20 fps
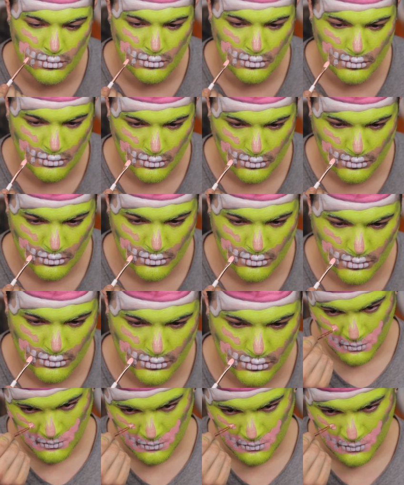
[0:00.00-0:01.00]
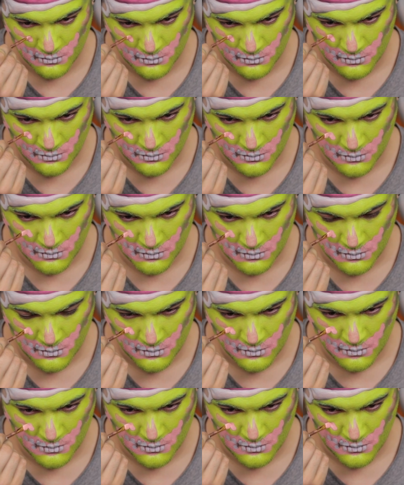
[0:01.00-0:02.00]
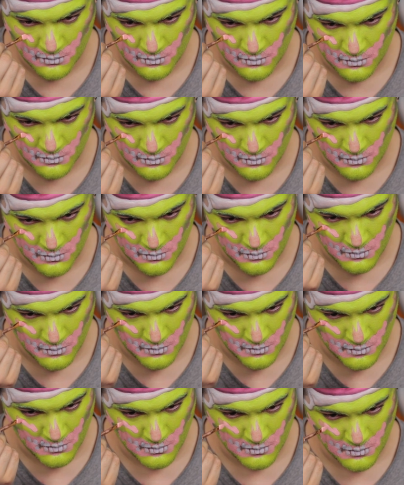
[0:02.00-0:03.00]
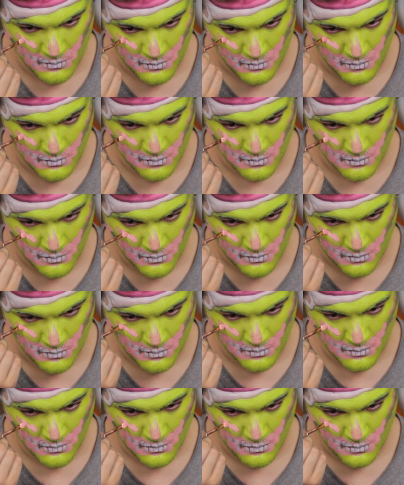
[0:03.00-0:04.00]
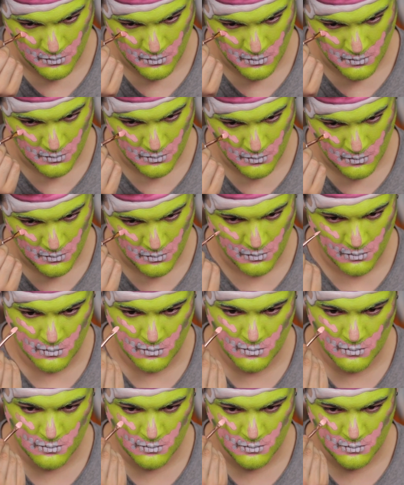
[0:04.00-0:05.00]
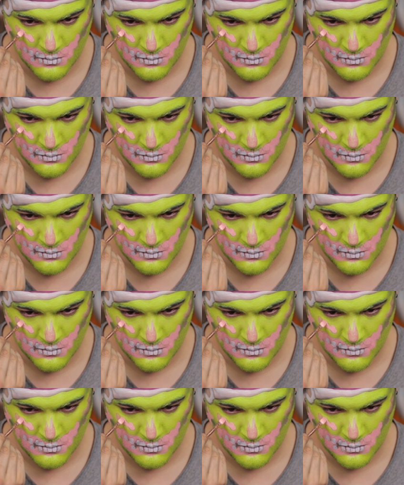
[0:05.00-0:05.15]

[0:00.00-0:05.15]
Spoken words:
Nobody speaks.